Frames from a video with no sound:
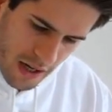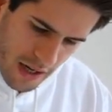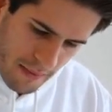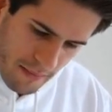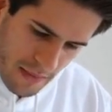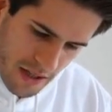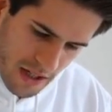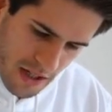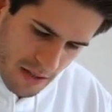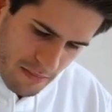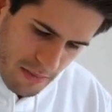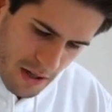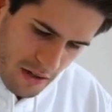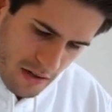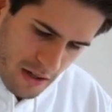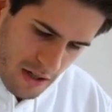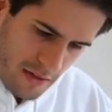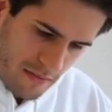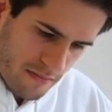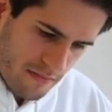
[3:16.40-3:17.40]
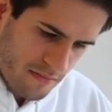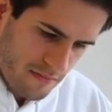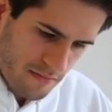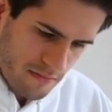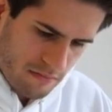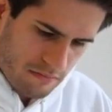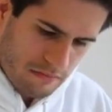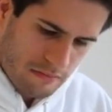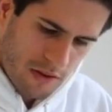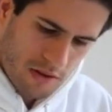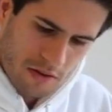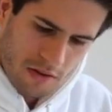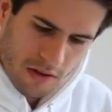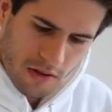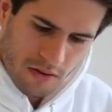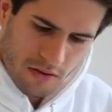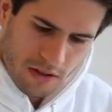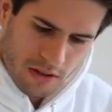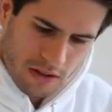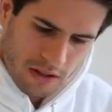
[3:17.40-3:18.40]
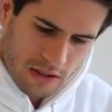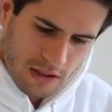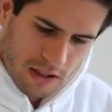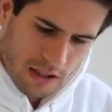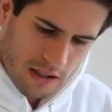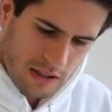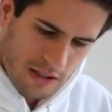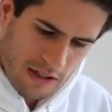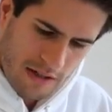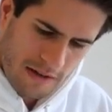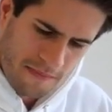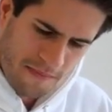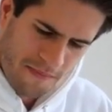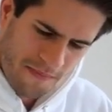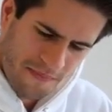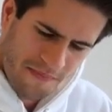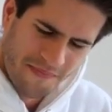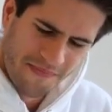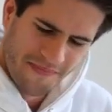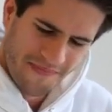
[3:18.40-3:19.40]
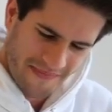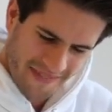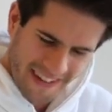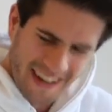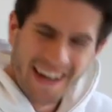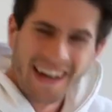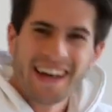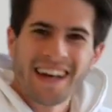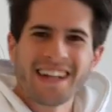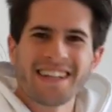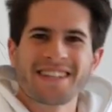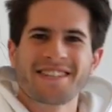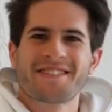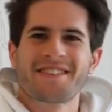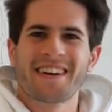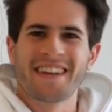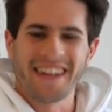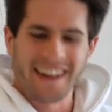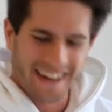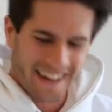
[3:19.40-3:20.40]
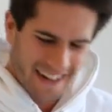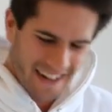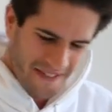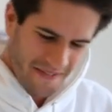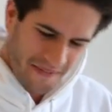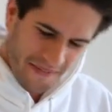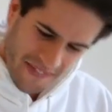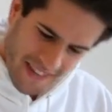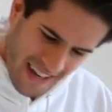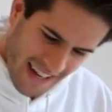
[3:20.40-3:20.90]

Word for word: and I misspelled it. Oh God, that's disgusting. Let's try that again.